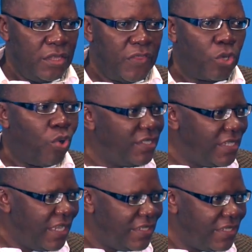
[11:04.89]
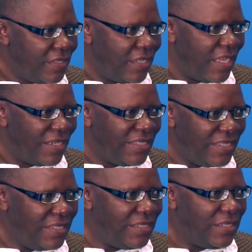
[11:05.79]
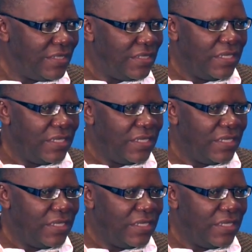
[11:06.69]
the continent is in retreat,